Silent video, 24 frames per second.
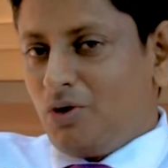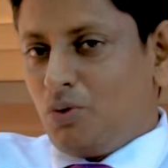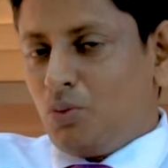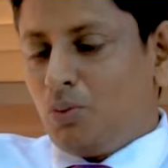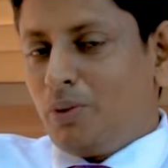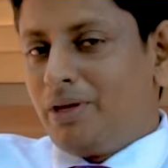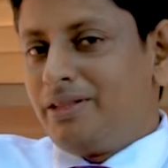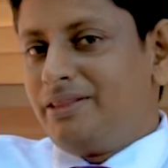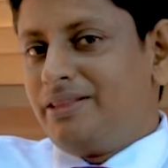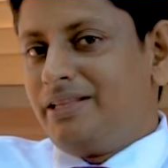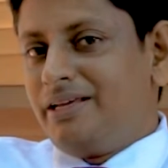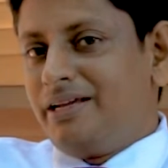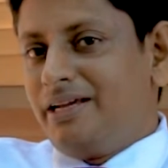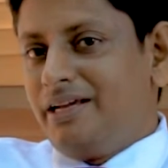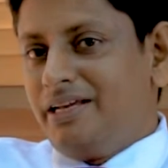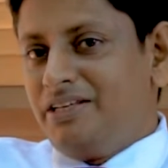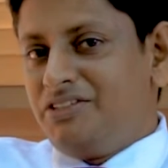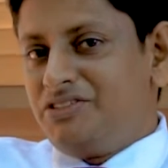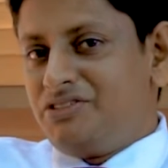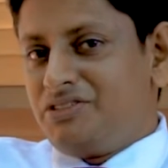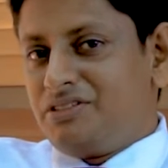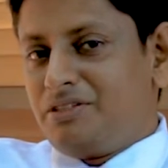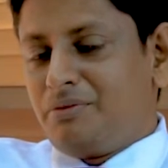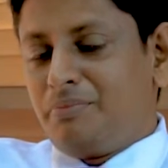One thing
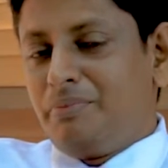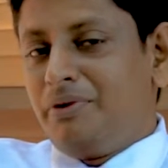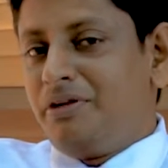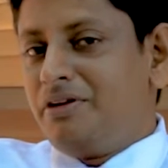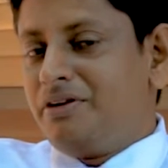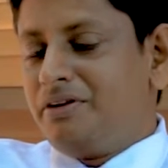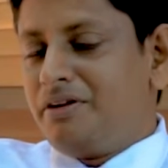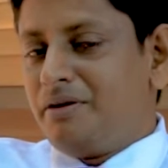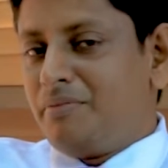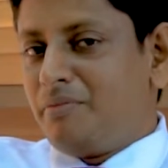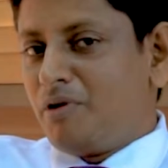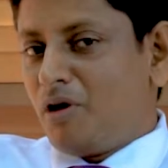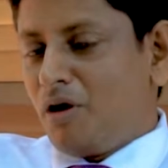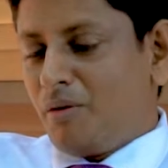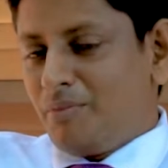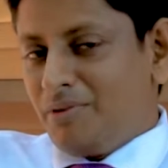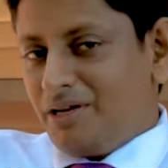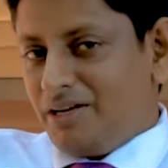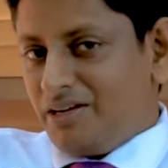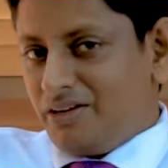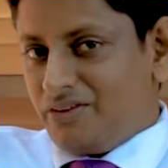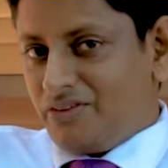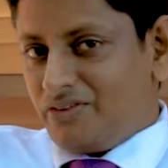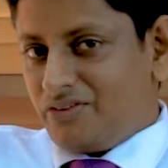is period
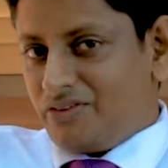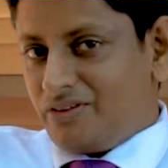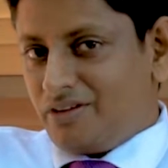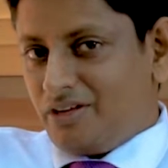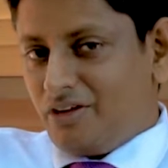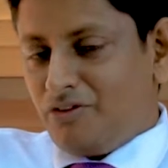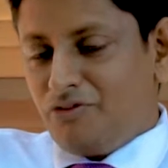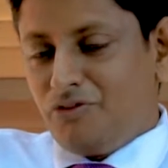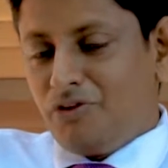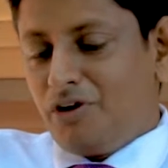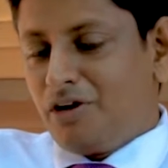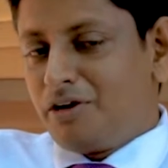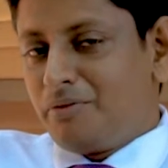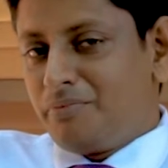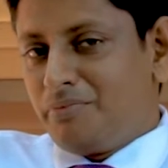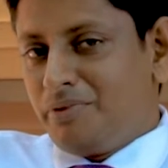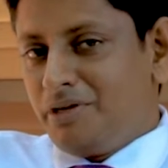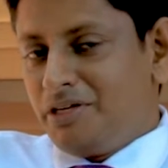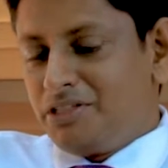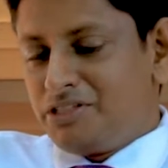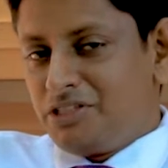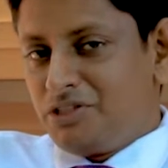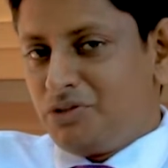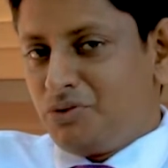abnormalities. If you are a
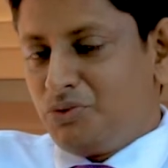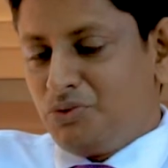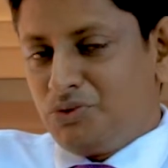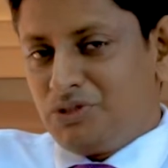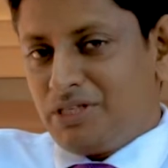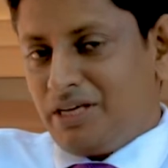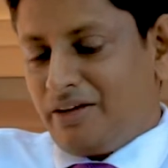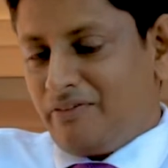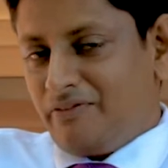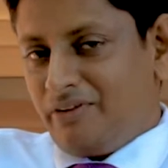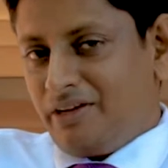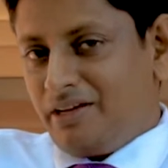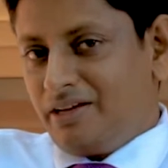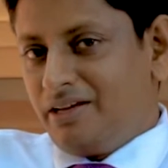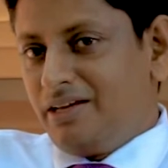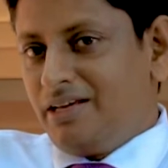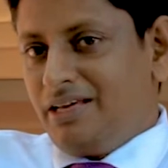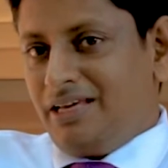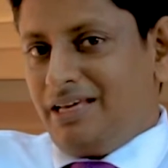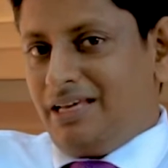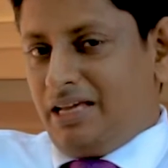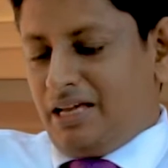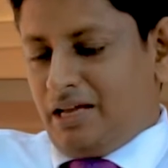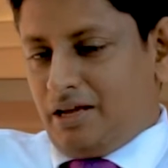person who's having
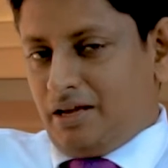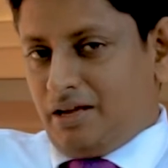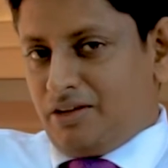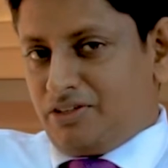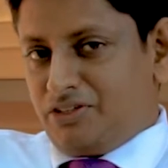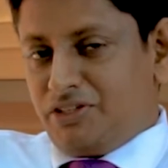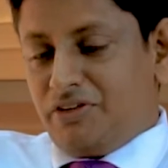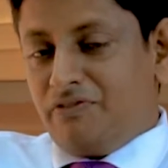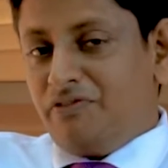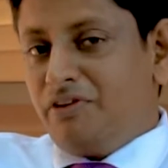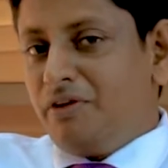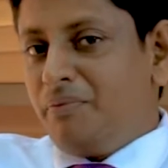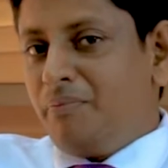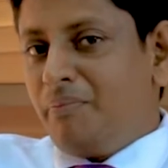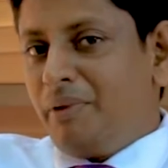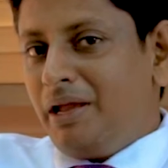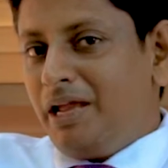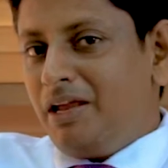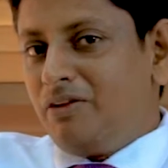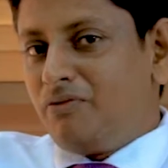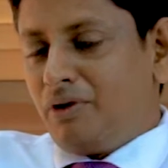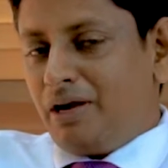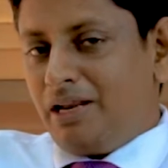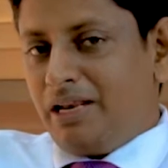severe
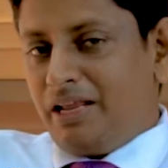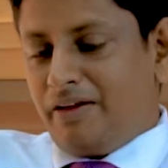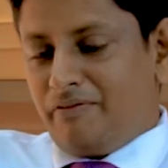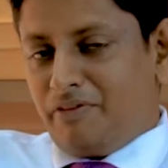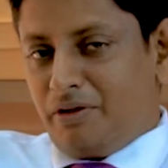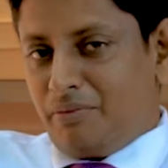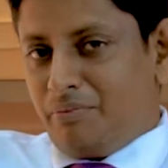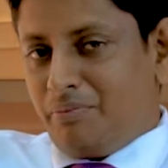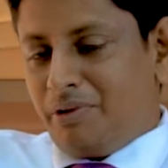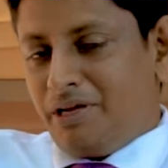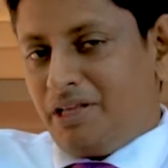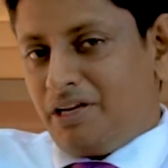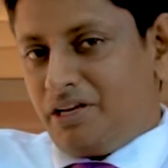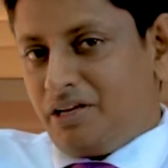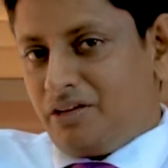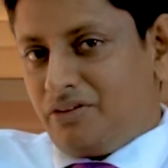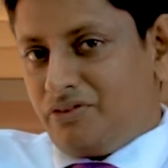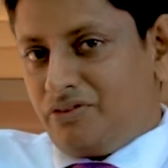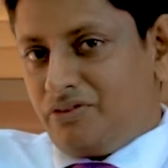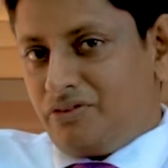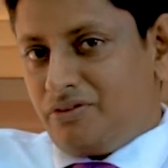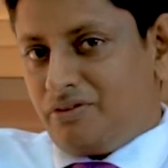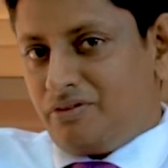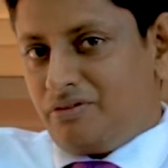pain while having
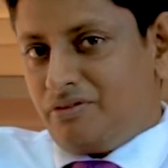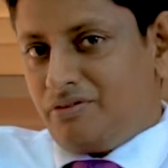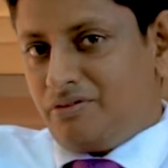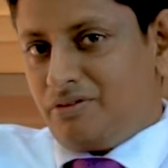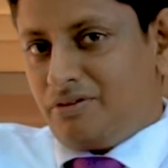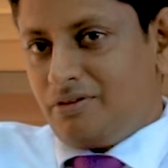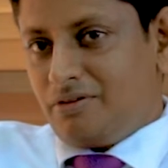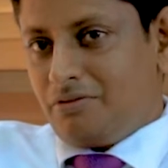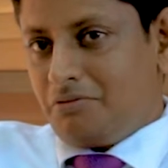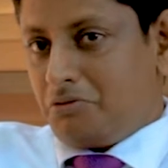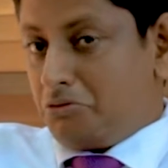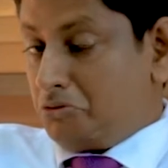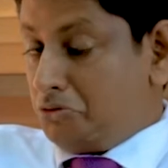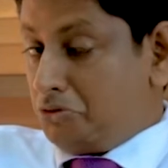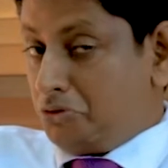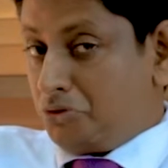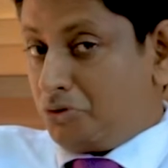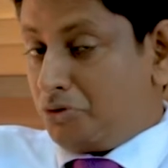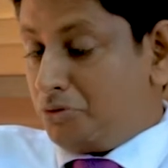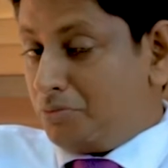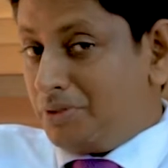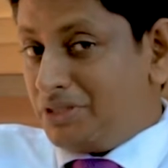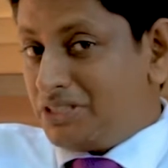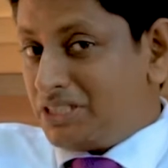periods, you
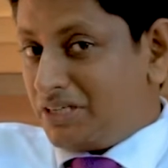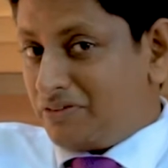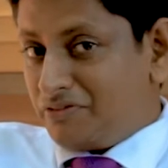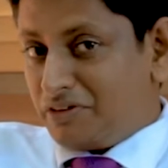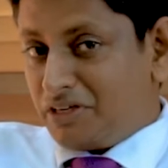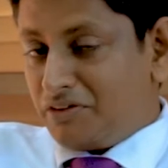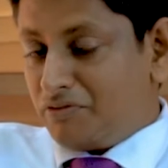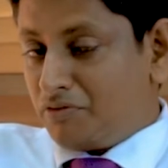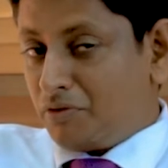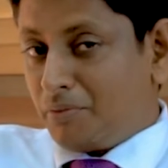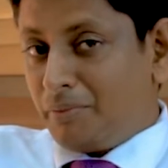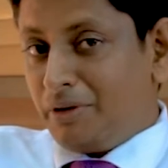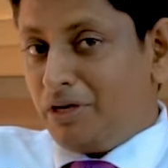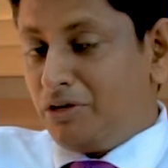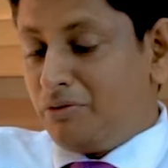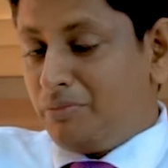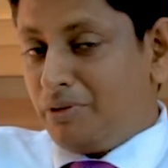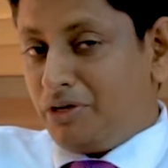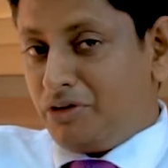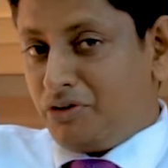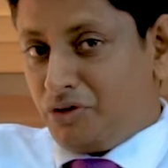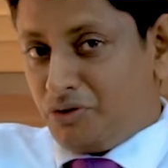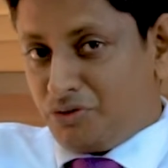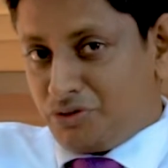could be suffering from
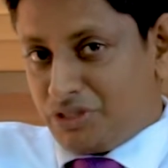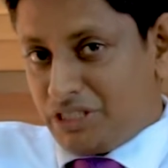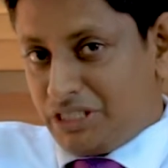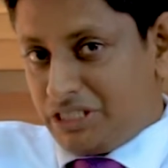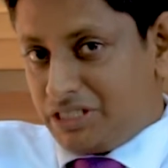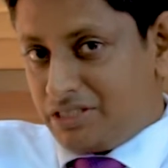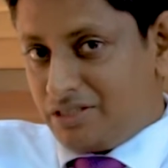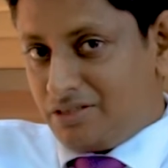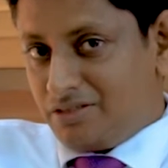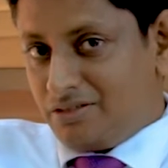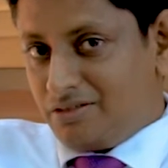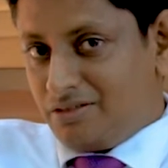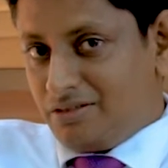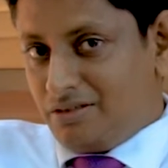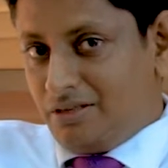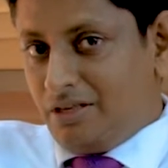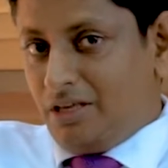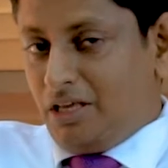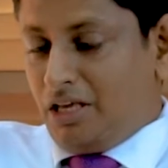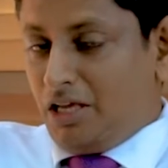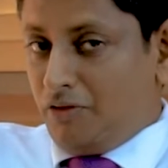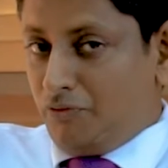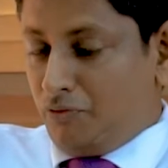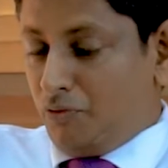endometriosis.
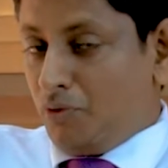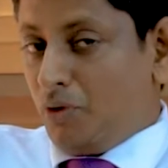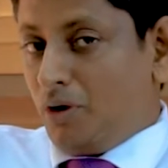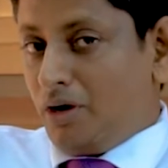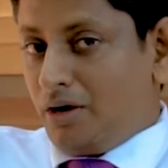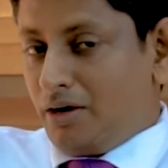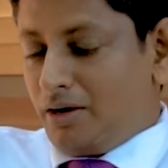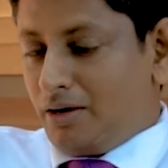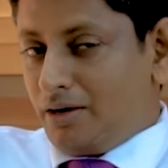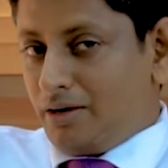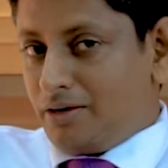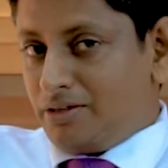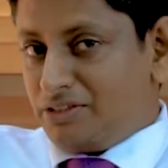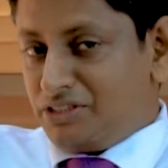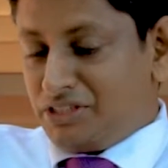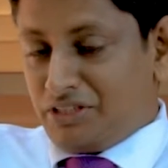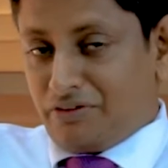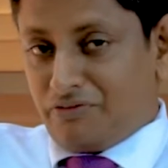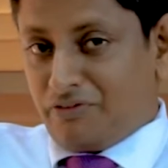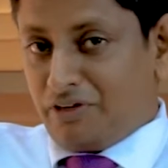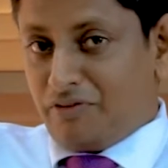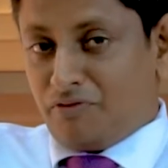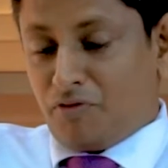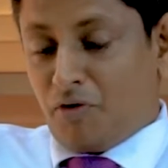If you are
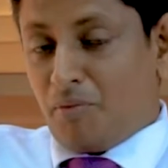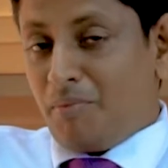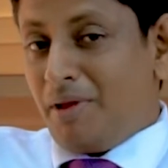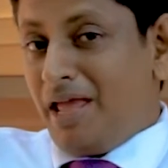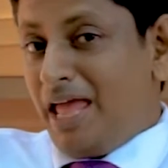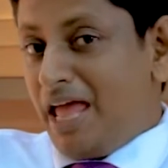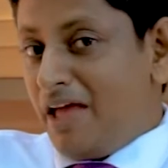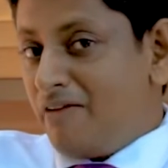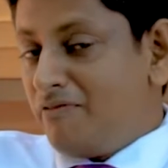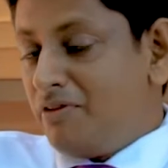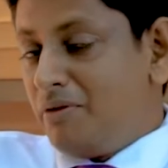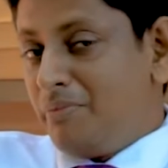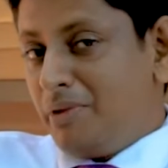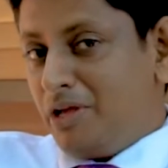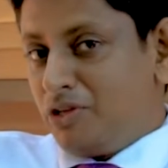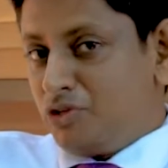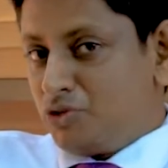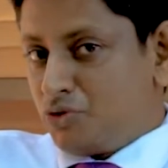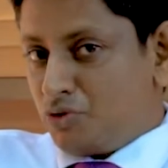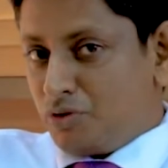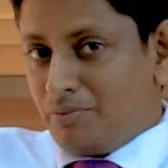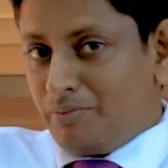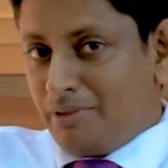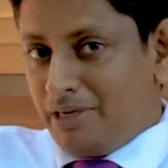suffering from heavy
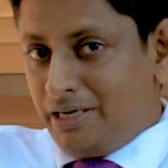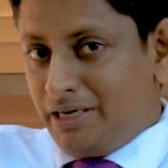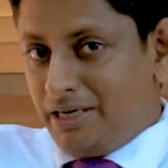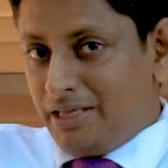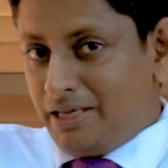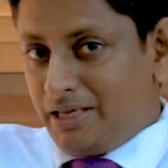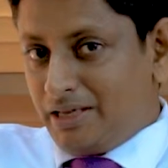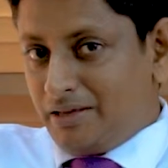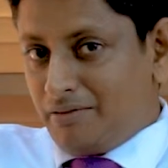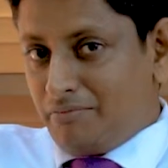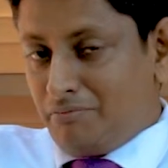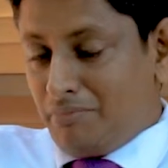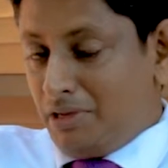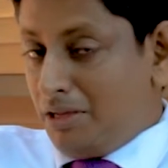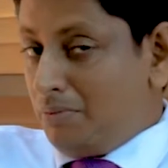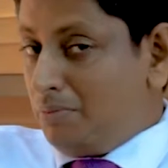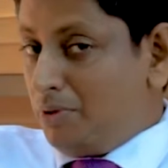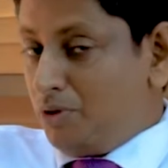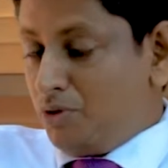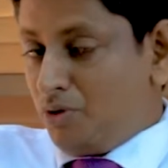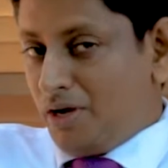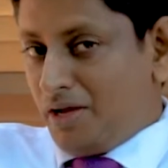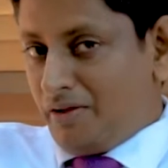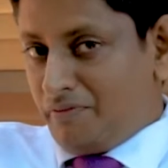menstrual bleeding, maybe
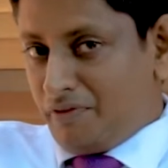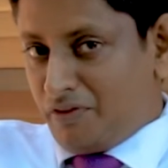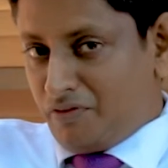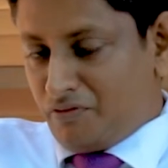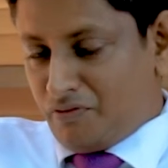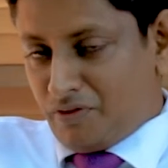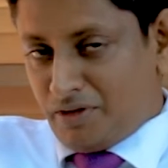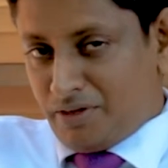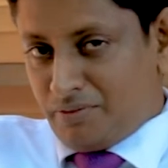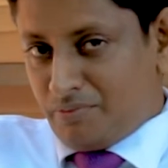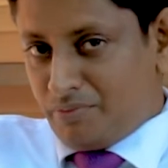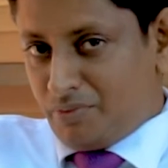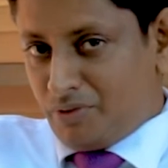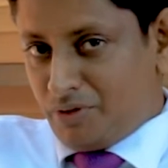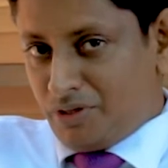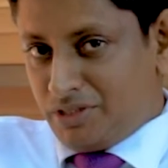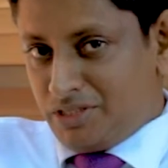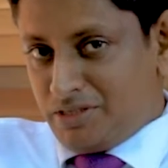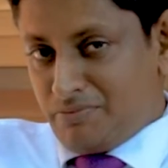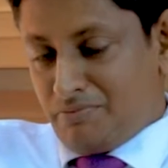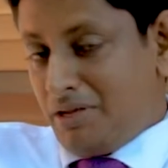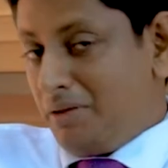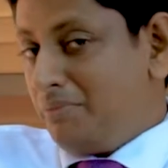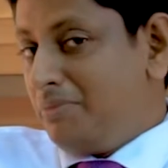you are having
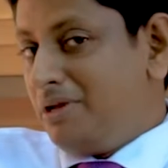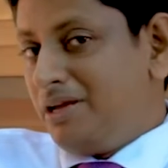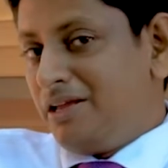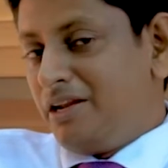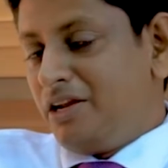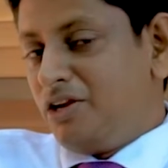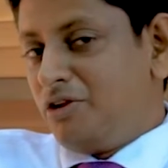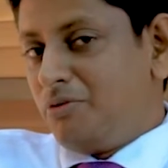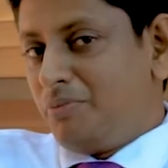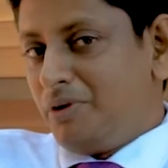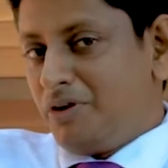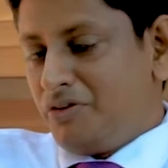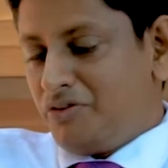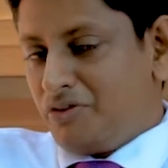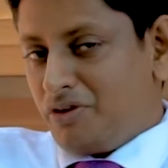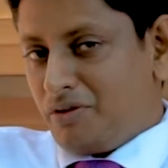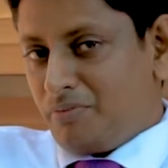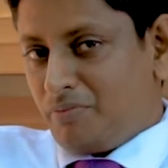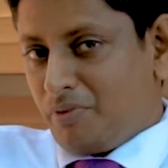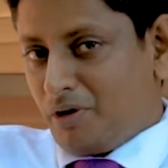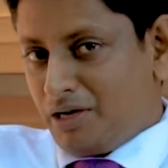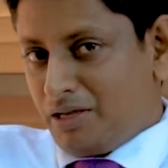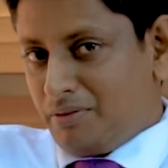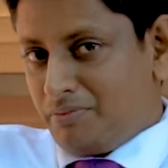fibroids, maybe an
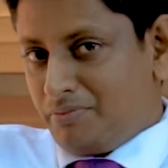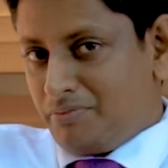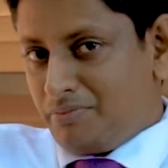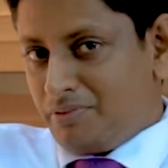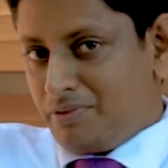endometrial polyp.